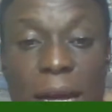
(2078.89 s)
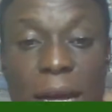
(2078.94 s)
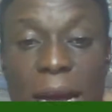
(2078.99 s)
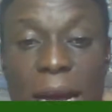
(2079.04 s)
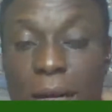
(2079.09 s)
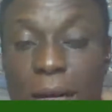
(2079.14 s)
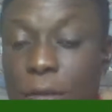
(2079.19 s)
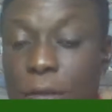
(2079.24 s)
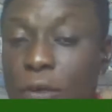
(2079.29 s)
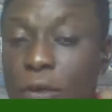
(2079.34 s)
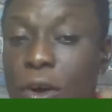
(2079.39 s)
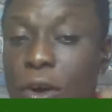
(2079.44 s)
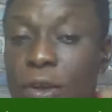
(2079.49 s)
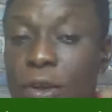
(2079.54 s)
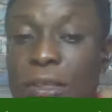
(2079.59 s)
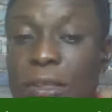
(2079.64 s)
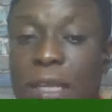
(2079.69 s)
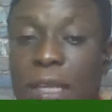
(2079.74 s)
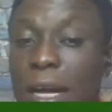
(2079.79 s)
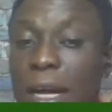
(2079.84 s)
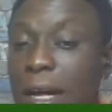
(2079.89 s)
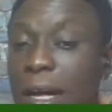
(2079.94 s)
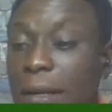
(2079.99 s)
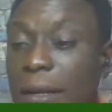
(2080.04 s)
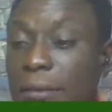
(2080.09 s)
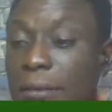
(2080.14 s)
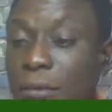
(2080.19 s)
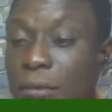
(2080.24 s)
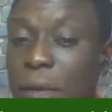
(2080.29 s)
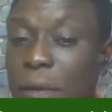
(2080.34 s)
And of course,
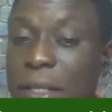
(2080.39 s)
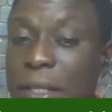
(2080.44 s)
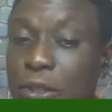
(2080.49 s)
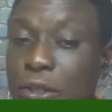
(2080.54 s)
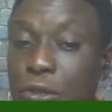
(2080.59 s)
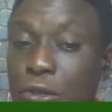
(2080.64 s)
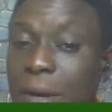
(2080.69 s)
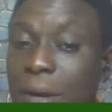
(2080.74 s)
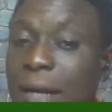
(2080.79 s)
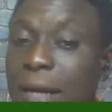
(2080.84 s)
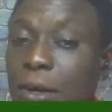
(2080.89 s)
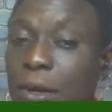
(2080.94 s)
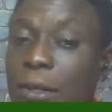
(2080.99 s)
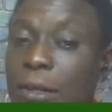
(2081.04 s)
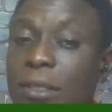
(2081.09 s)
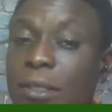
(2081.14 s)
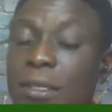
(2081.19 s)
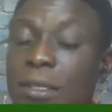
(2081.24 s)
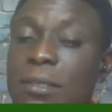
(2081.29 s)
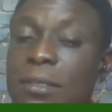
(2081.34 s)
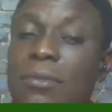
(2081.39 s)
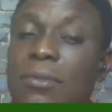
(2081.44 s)
when you are not,